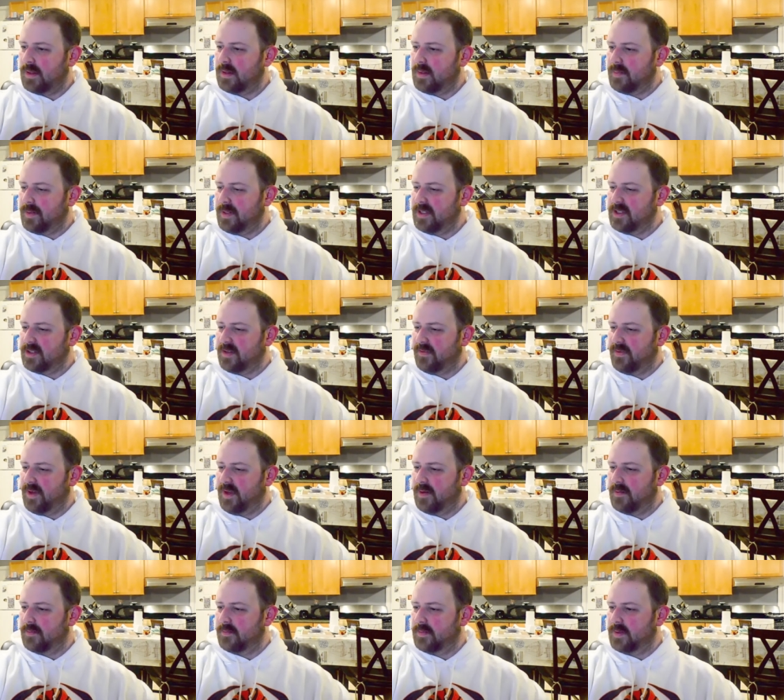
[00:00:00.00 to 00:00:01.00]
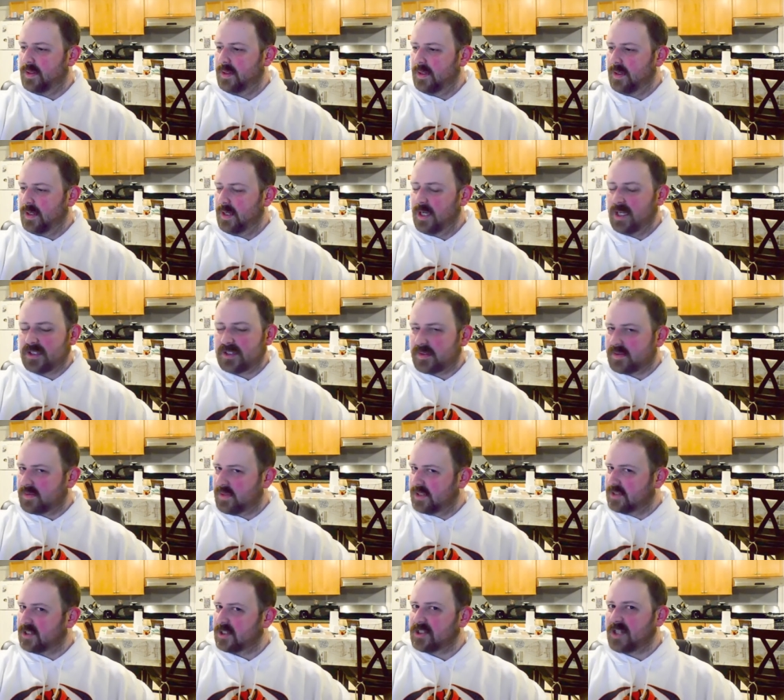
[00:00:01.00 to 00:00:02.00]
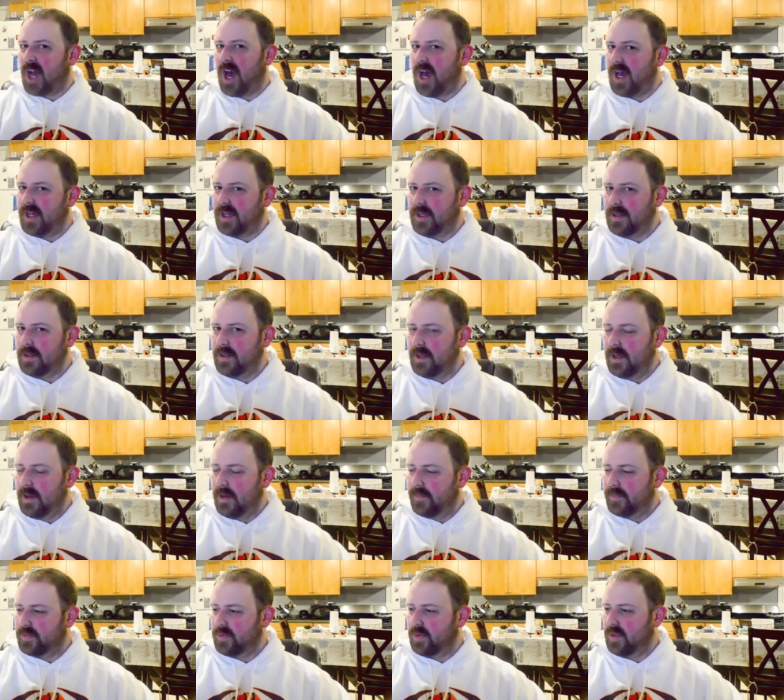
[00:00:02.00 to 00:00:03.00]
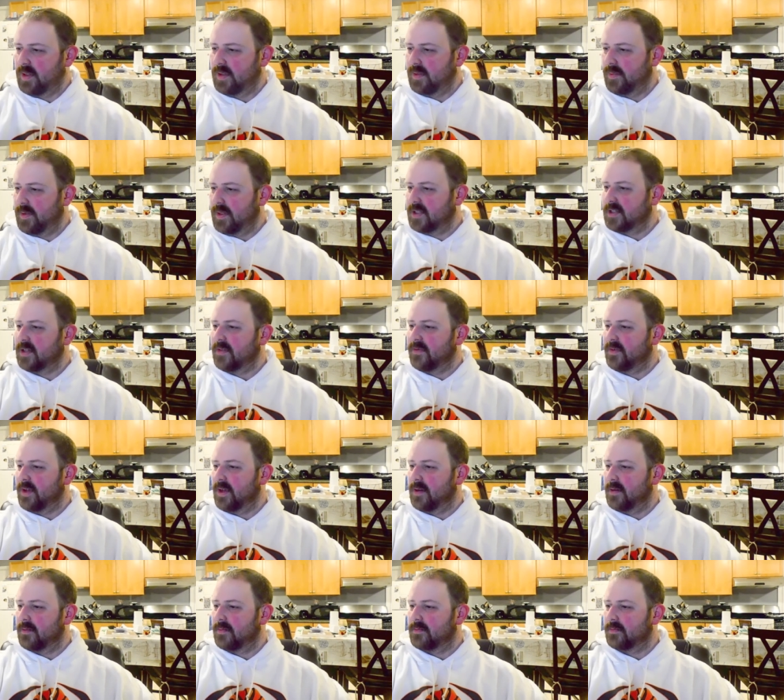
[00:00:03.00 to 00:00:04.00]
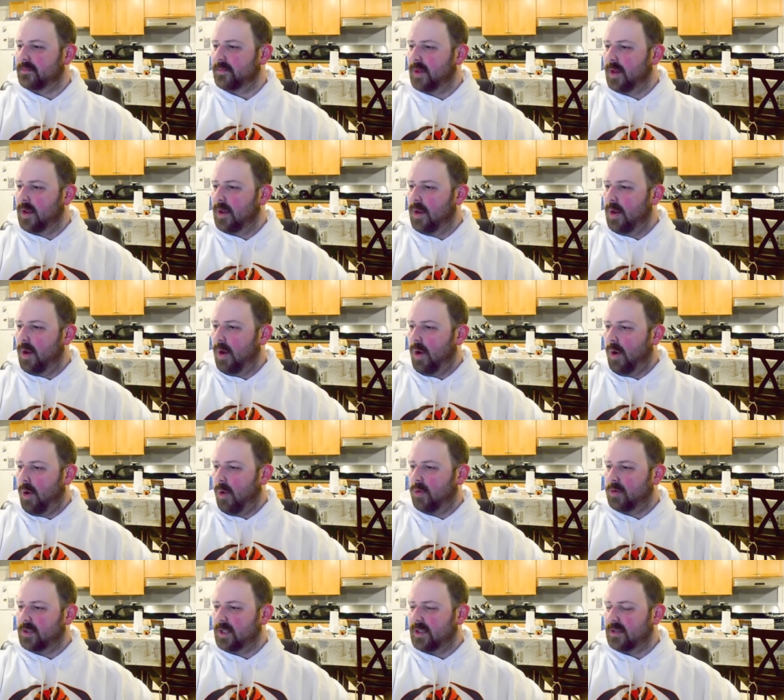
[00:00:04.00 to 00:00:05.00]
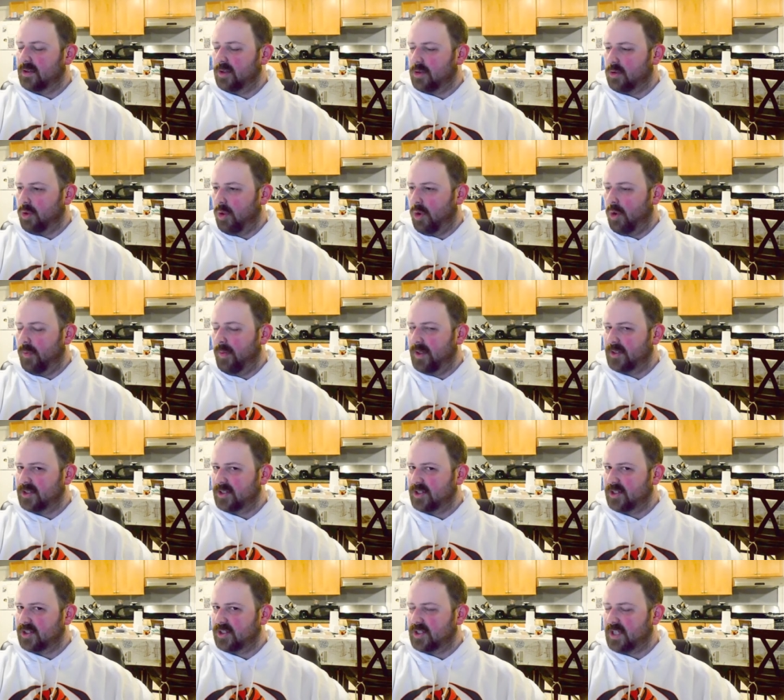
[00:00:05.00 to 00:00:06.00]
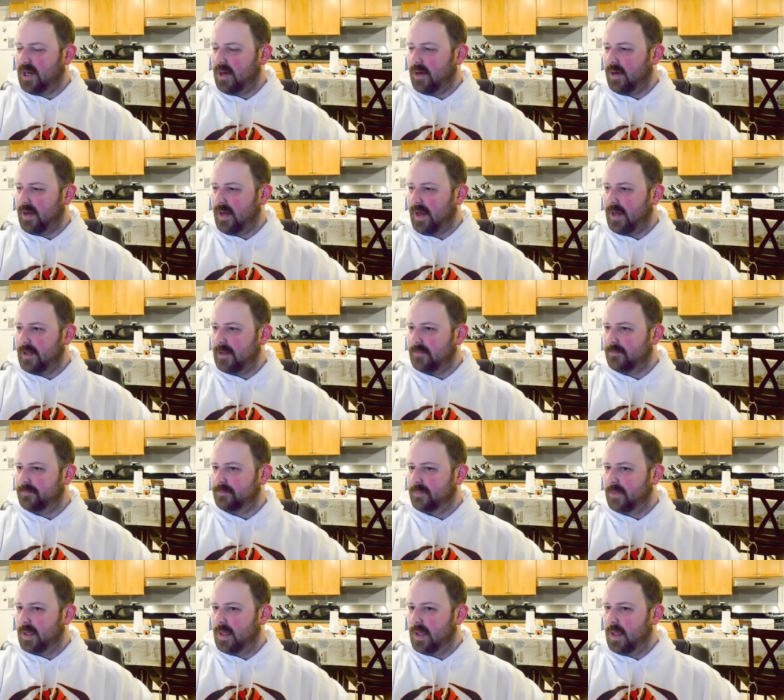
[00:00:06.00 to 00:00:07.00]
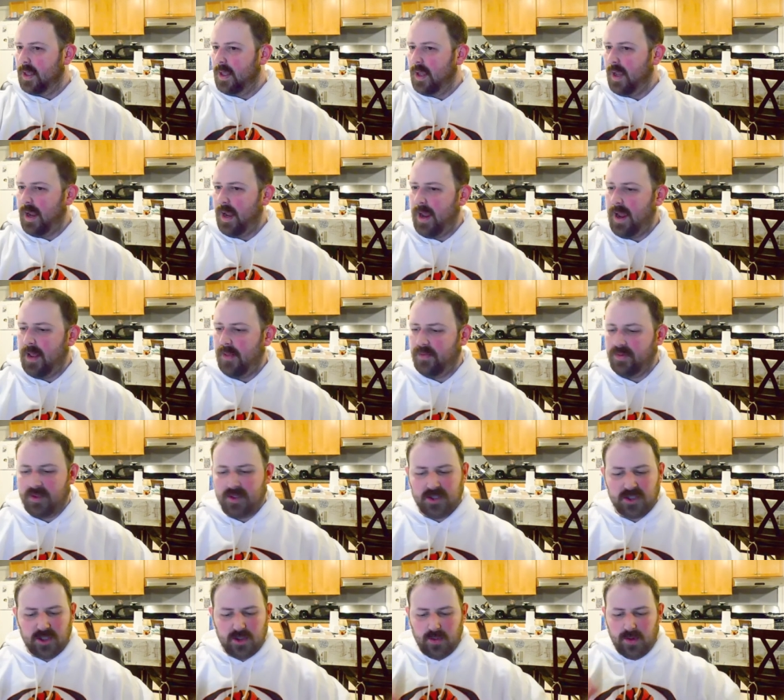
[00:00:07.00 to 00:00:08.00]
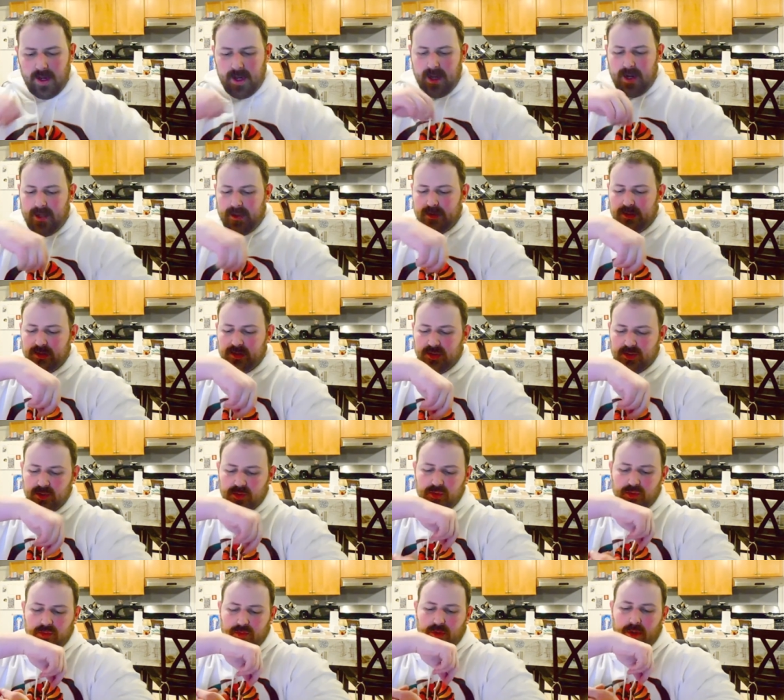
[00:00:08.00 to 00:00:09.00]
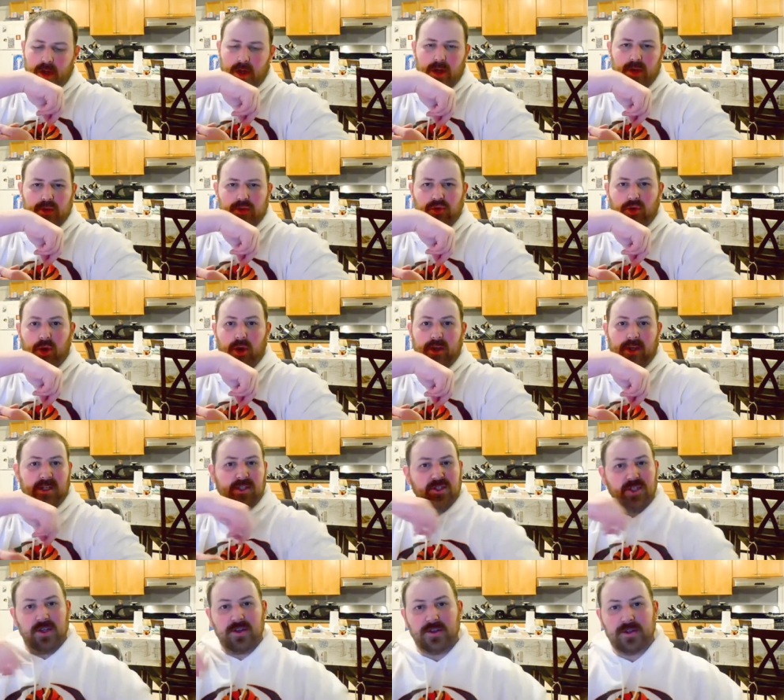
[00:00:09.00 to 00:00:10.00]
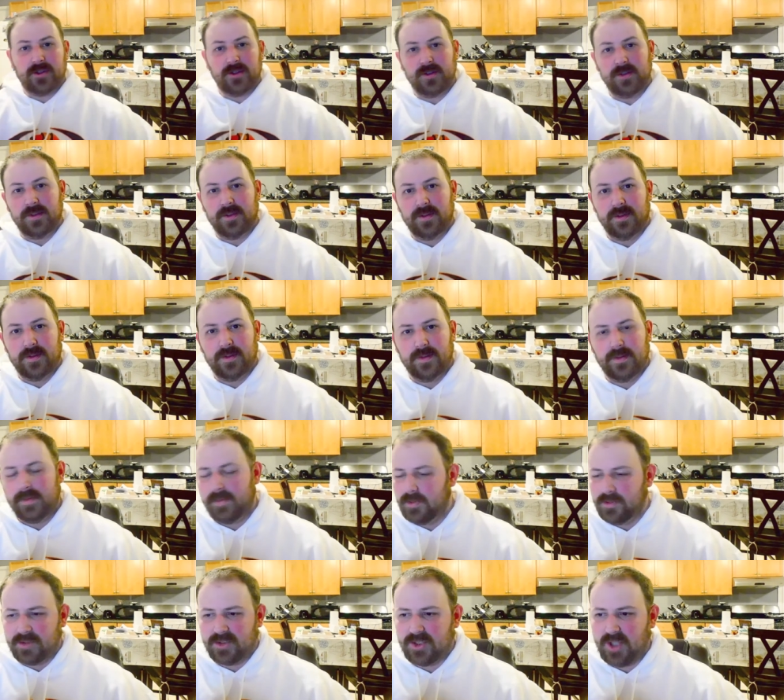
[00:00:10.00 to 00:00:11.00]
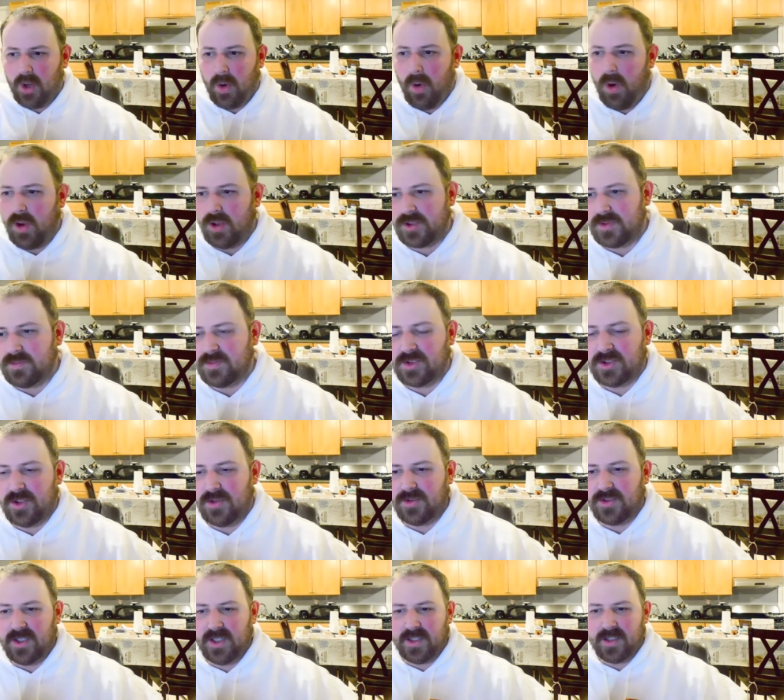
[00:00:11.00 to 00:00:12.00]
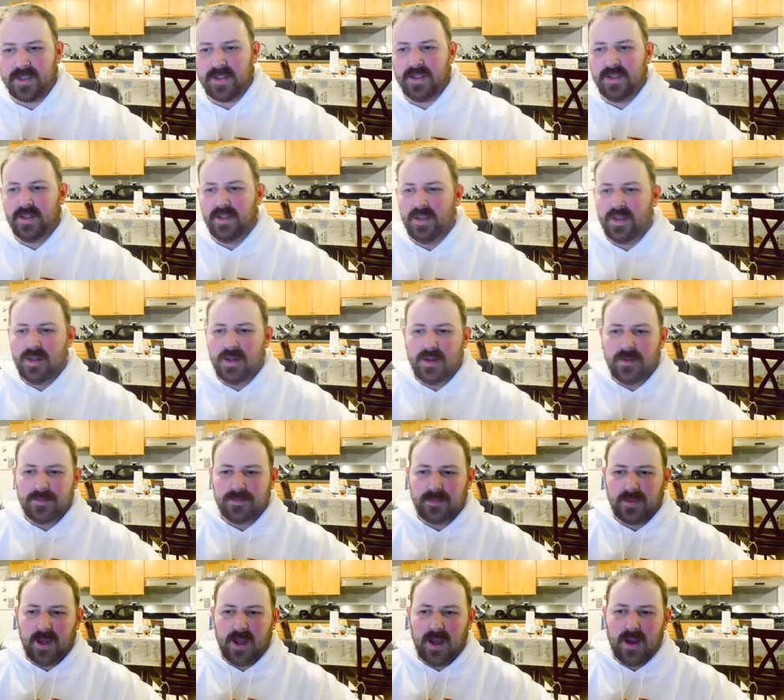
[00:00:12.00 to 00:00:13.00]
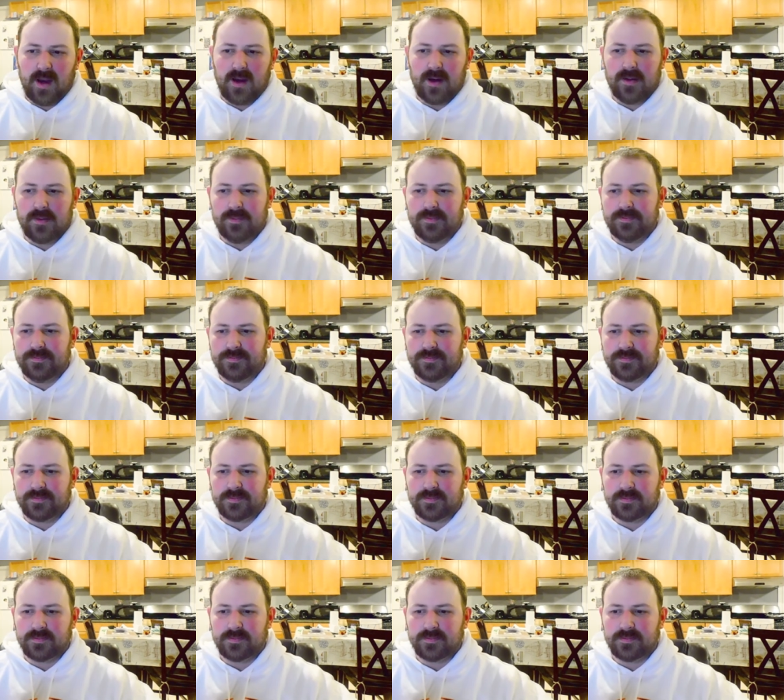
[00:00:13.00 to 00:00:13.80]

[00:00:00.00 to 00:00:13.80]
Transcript: the piece of him. It's a tie between the piece of him holding the globe as he's staring at it, and the two hands drawing each other. So awesome, so sick. Alright,